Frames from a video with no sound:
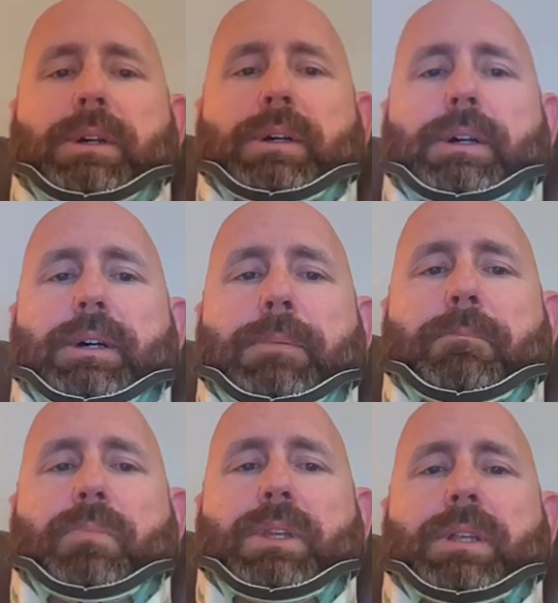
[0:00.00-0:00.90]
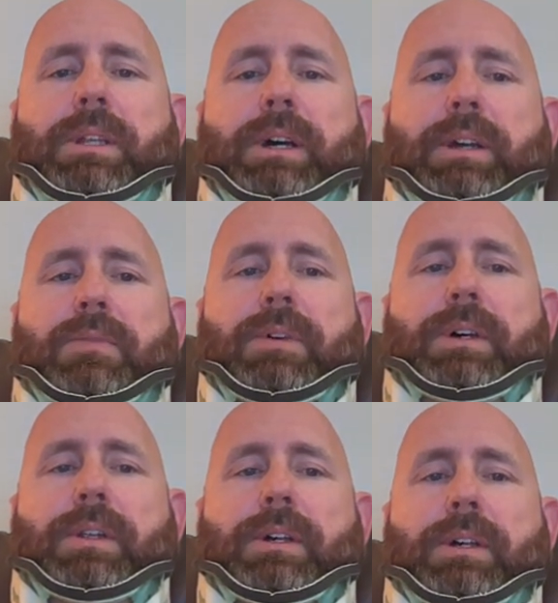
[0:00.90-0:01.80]
And then I
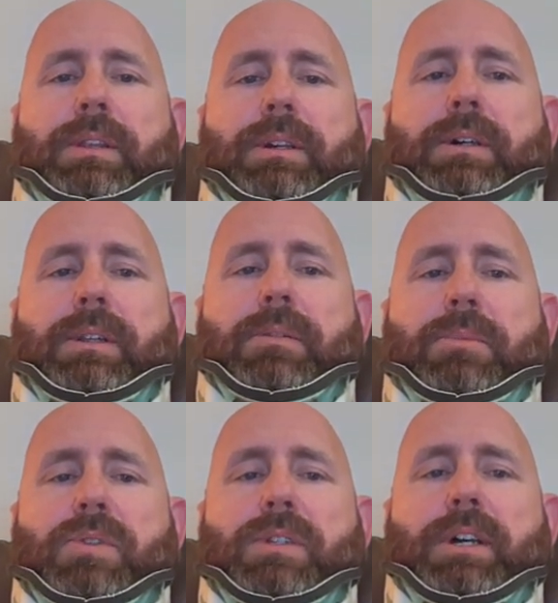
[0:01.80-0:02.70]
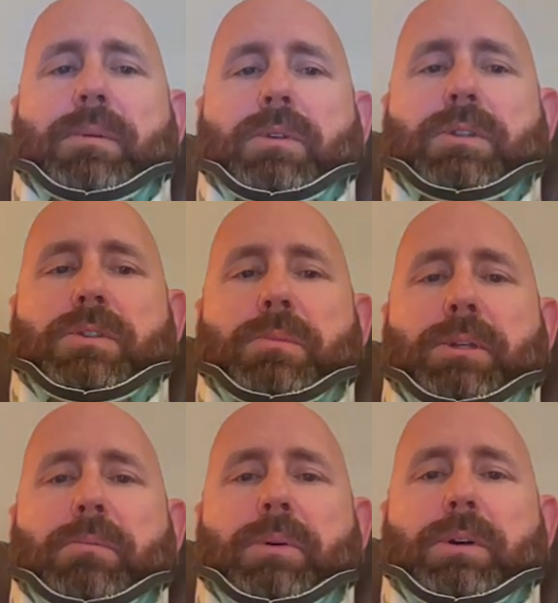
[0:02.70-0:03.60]
felt like the most
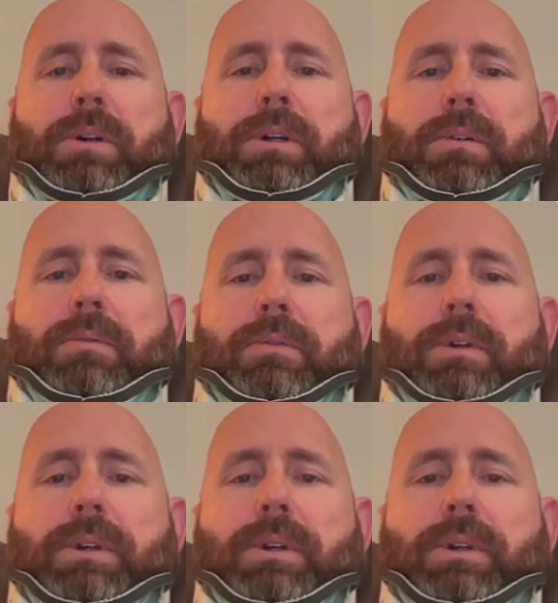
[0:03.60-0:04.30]
time-consuming part of